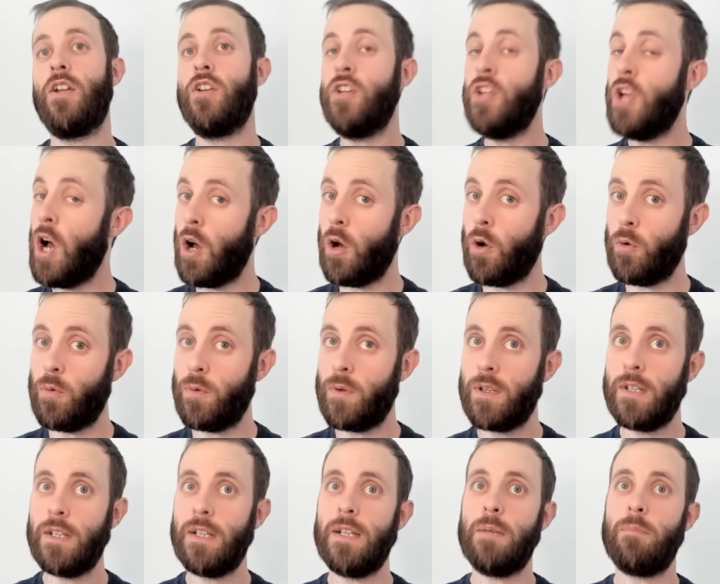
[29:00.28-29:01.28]
No,
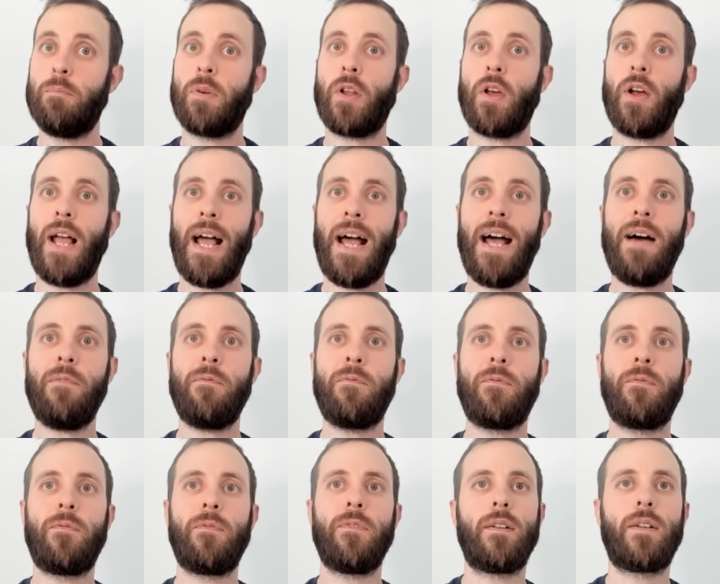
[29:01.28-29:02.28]
but I
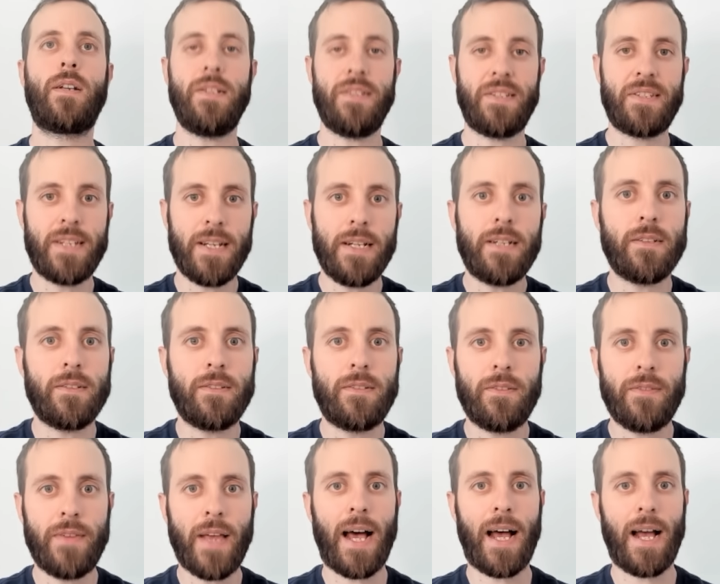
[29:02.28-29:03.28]
have considered
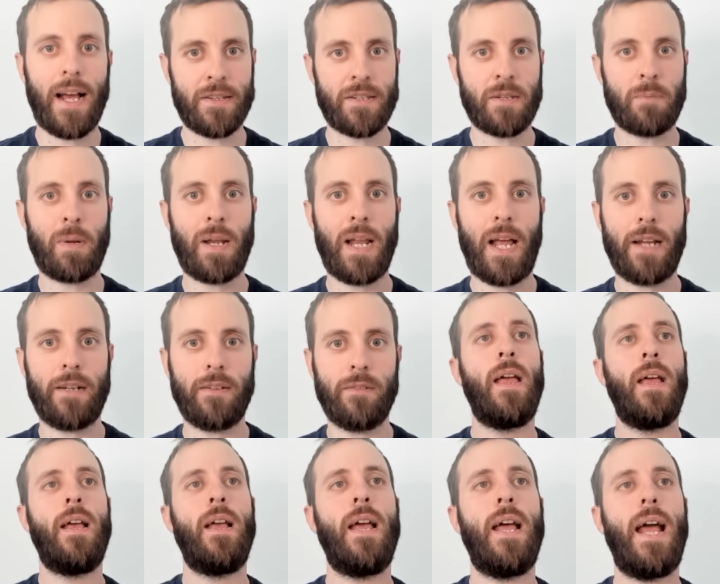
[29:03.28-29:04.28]
that as a plan.
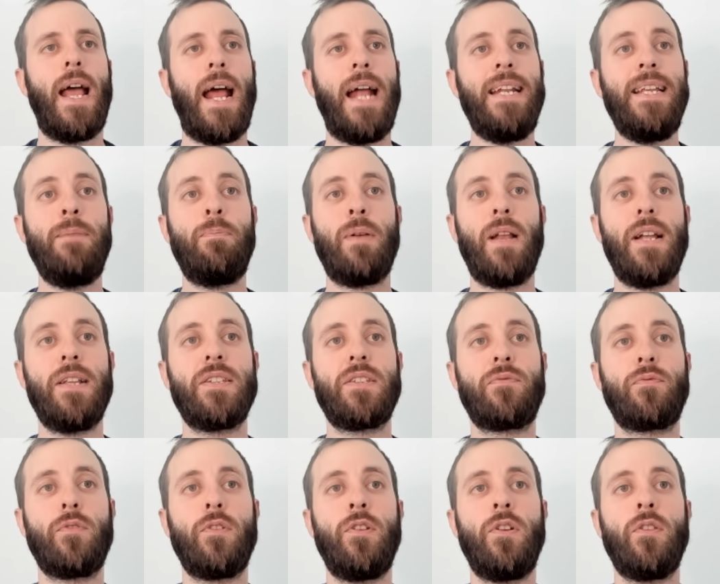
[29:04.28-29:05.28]
Any plans
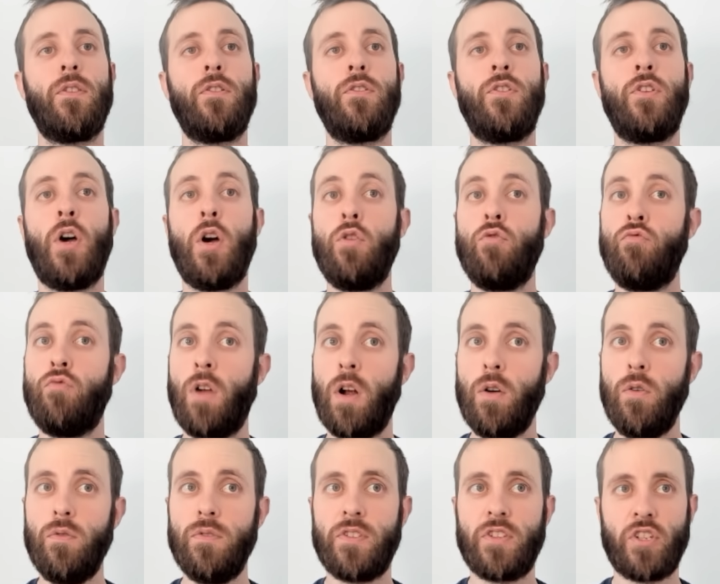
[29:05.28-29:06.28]
for another No
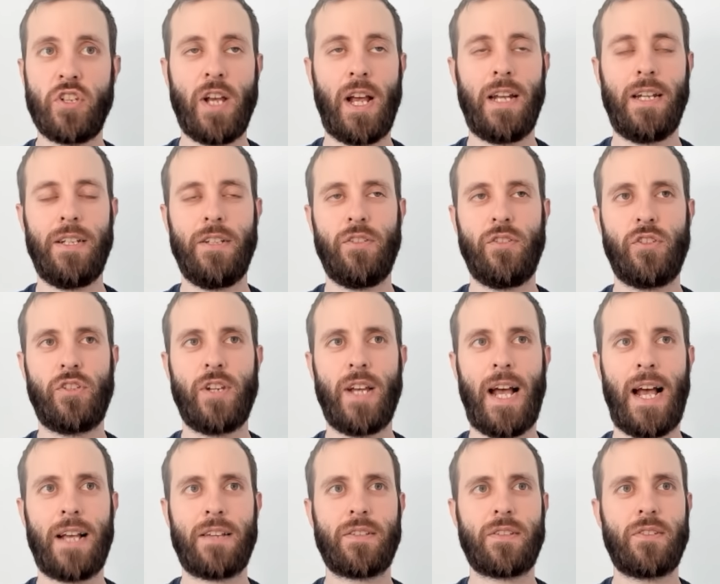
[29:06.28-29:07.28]
Roads challenge?
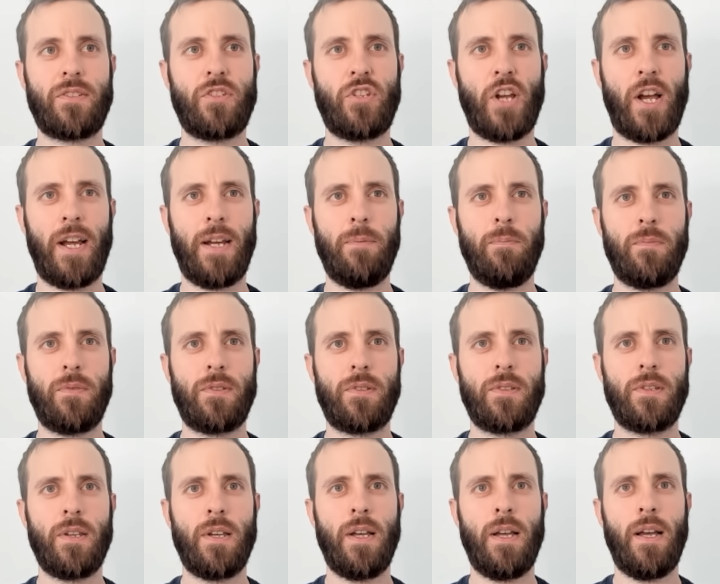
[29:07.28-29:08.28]
Asks James.